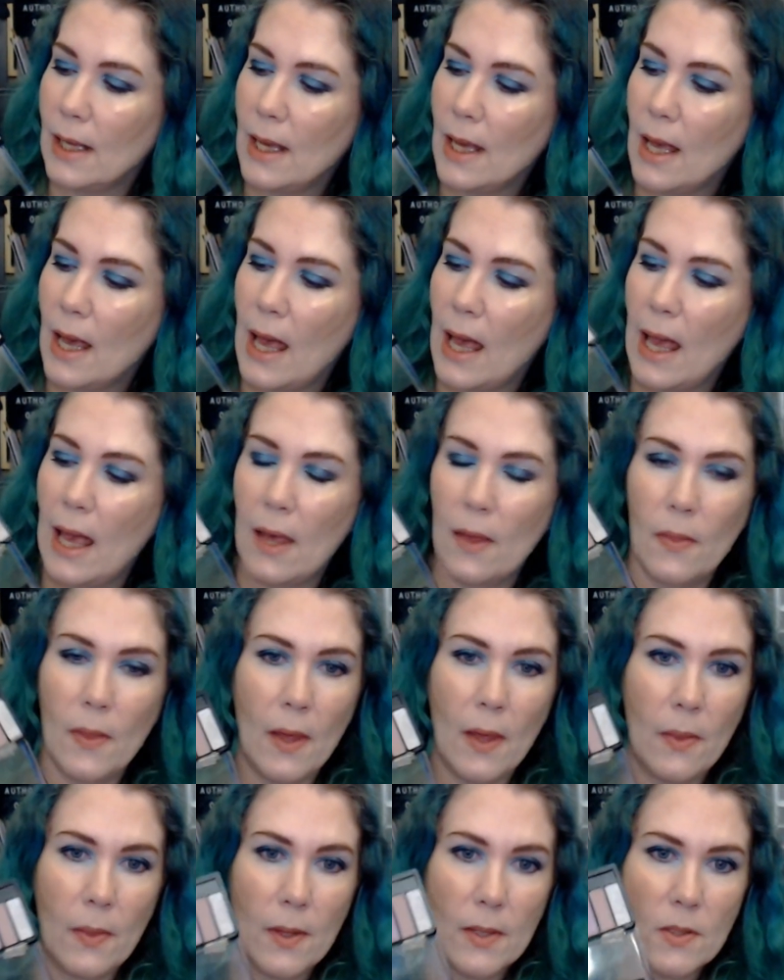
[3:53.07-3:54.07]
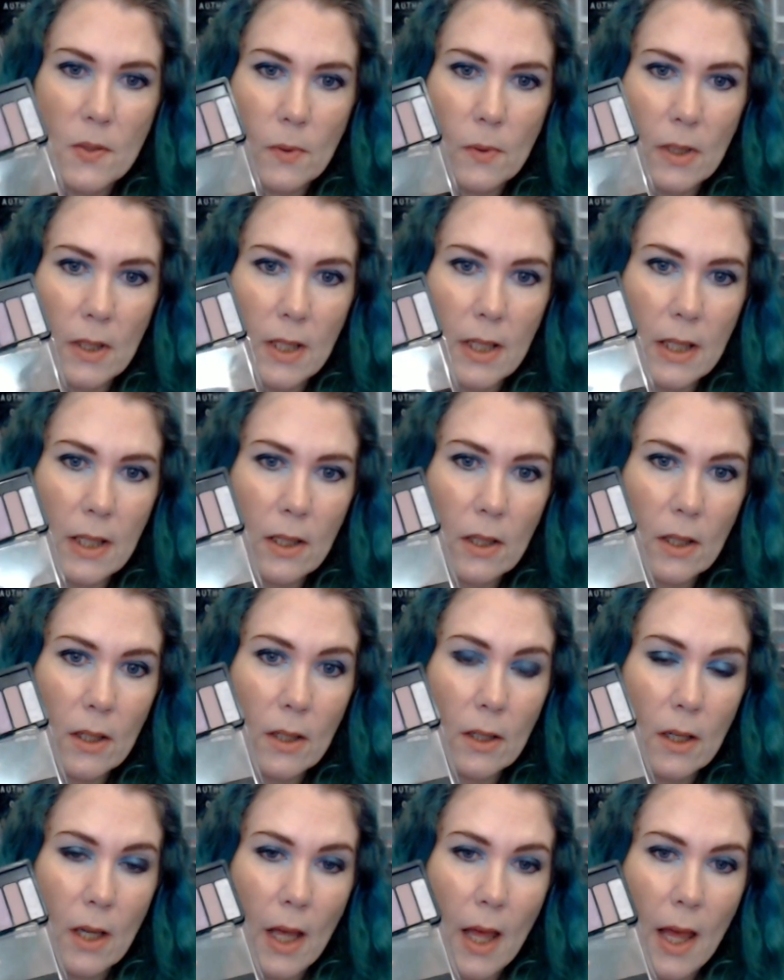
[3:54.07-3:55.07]
And then this one here,
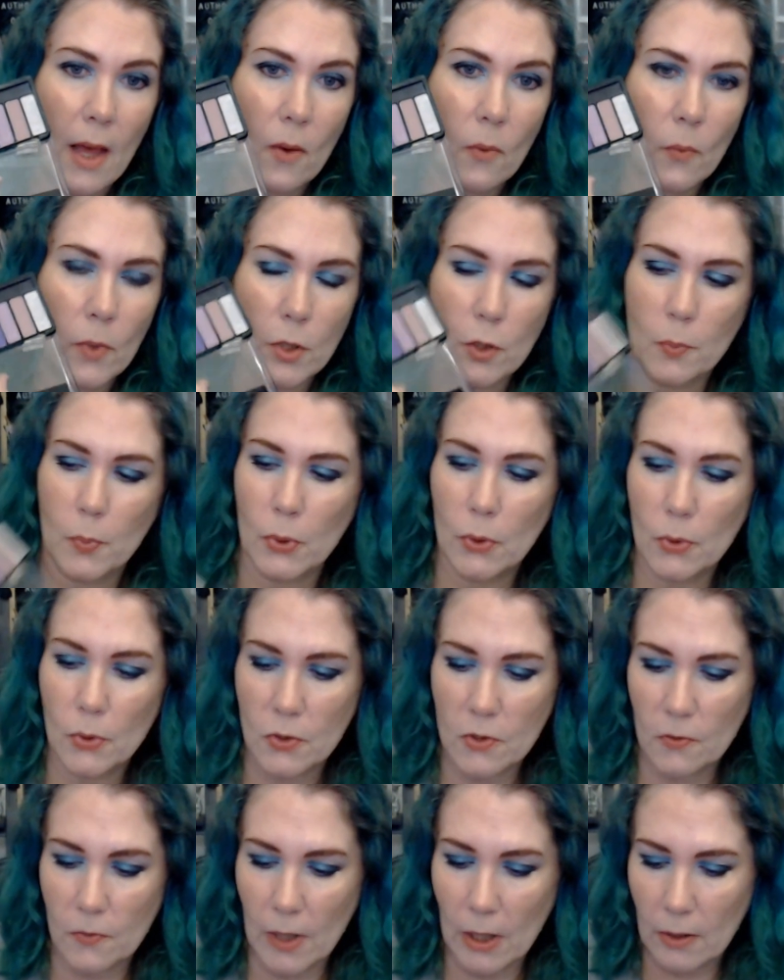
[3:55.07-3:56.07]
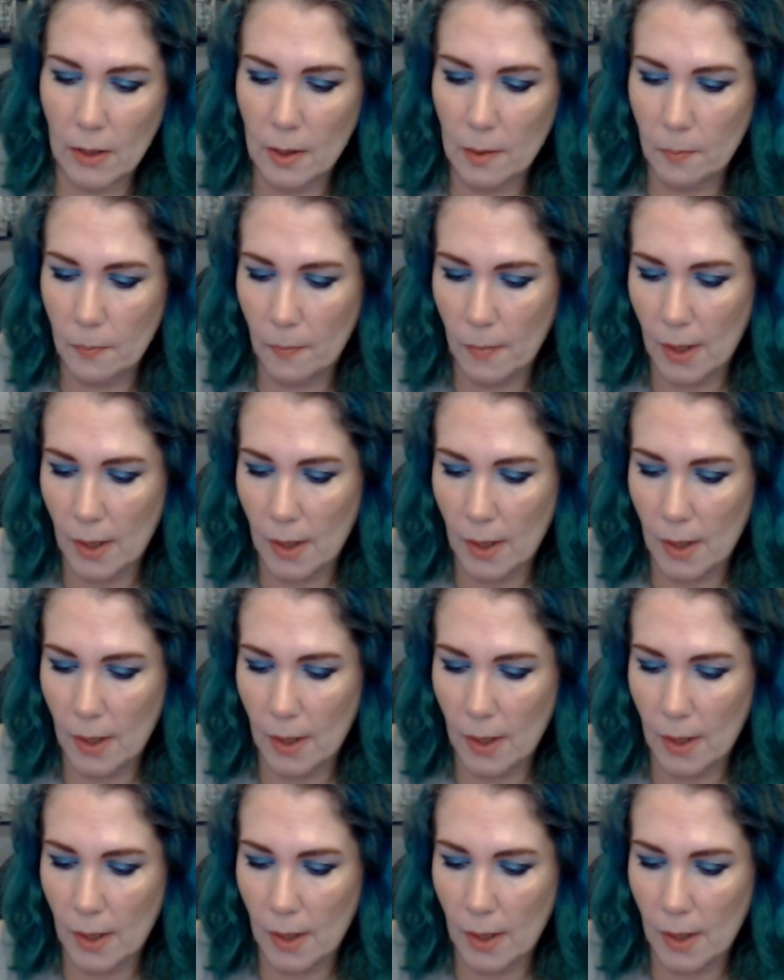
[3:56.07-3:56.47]
which pulls very,